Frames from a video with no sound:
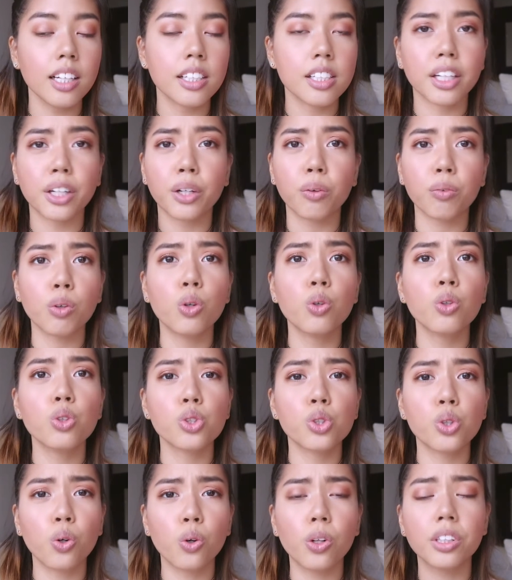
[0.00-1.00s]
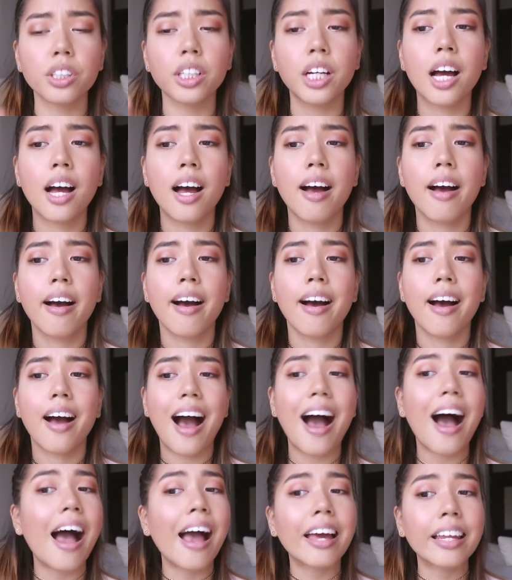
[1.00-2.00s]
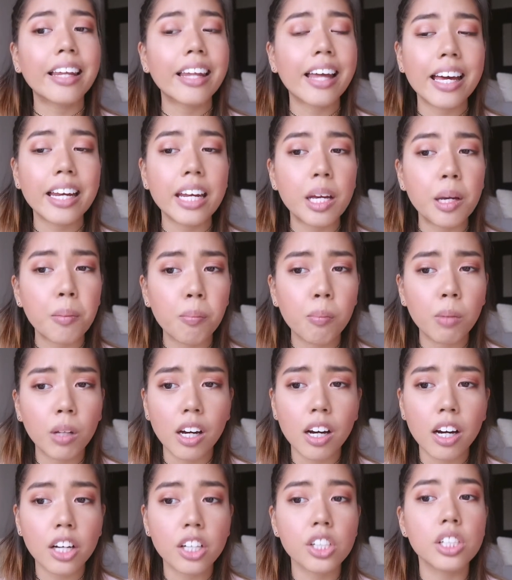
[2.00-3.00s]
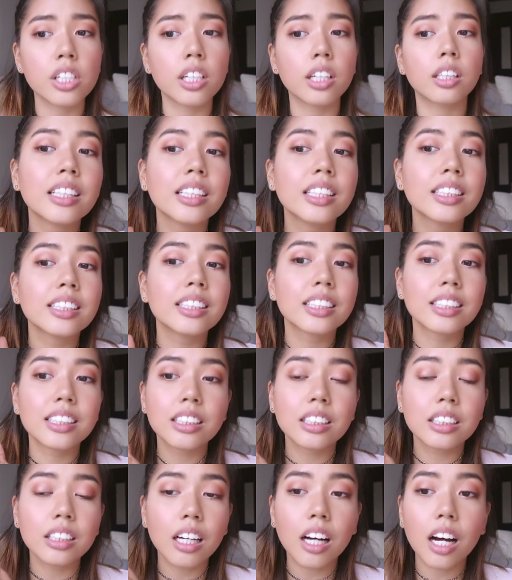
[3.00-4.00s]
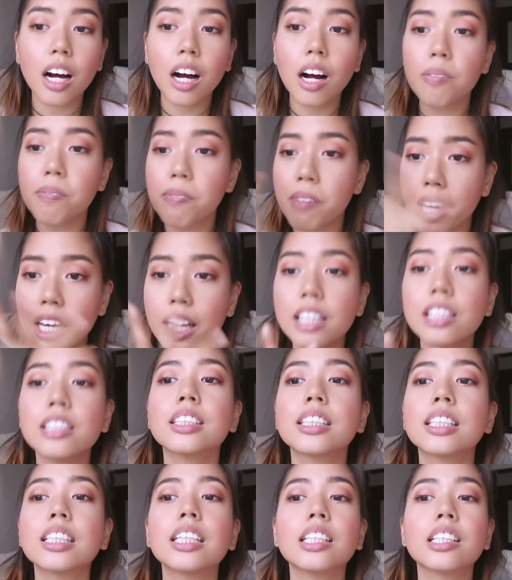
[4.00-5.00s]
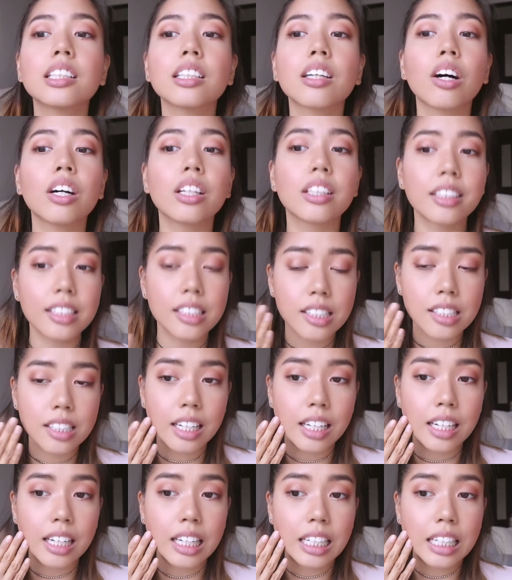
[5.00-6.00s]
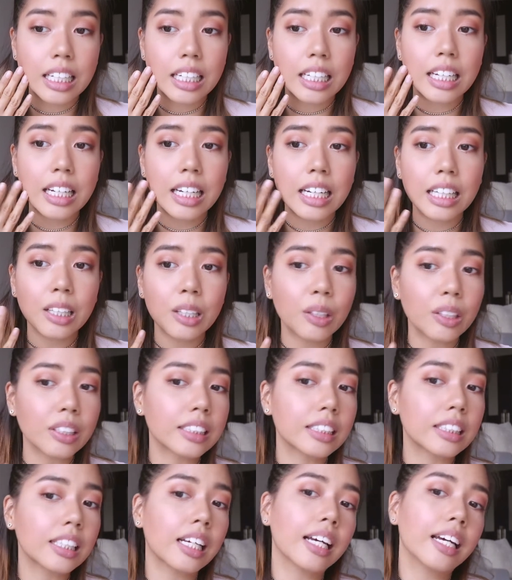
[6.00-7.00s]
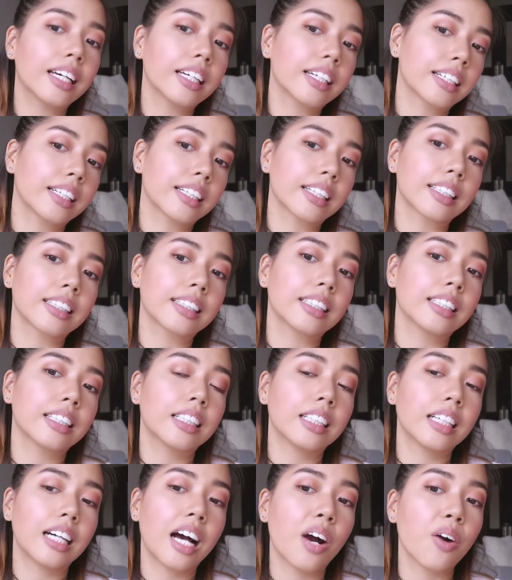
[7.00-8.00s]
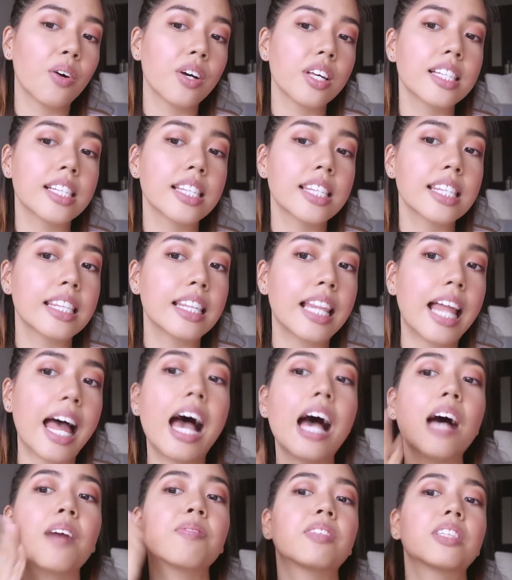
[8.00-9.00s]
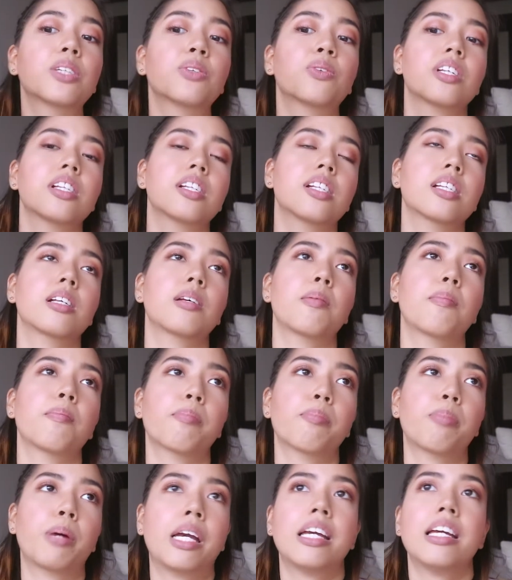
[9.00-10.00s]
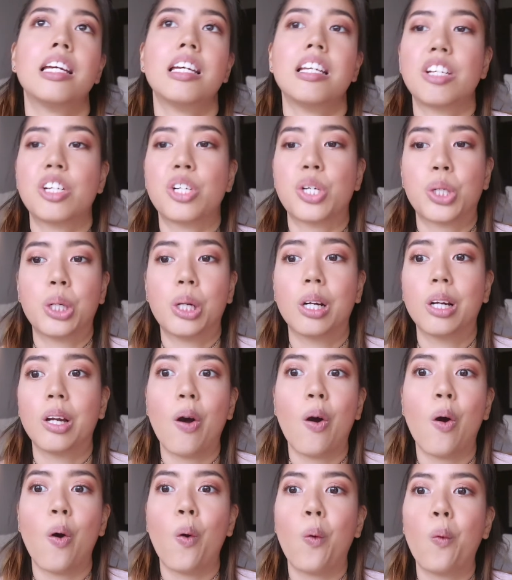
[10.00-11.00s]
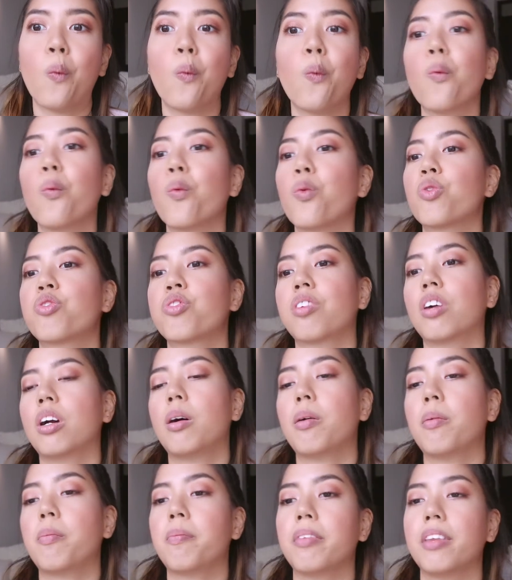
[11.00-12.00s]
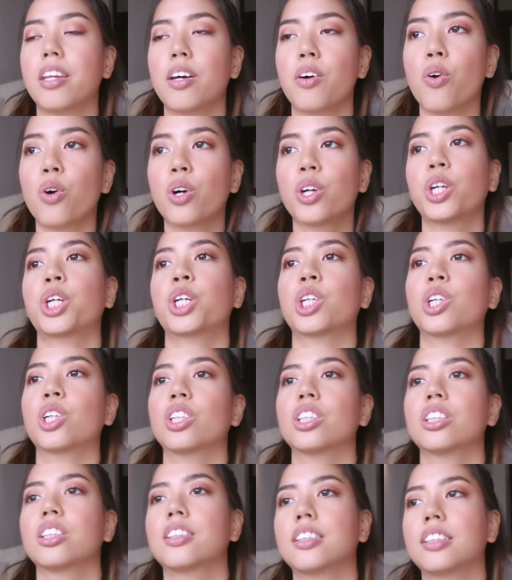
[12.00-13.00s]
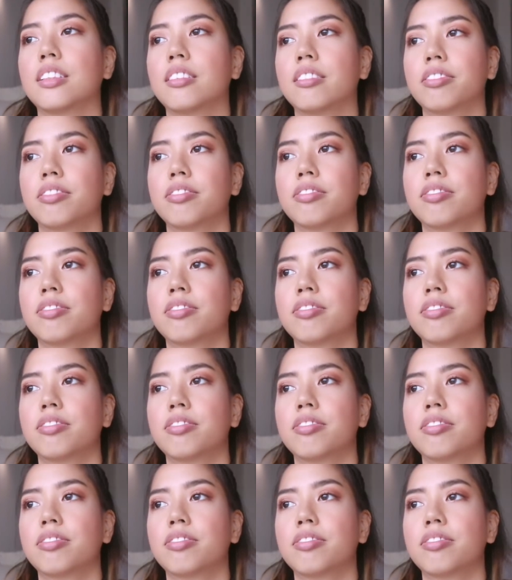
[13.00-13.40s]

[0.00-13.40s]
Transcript: It's like a rose gold highlighting blush. But it's amazing on the skin. It looks like I was slapped with some peach glow from the orchards of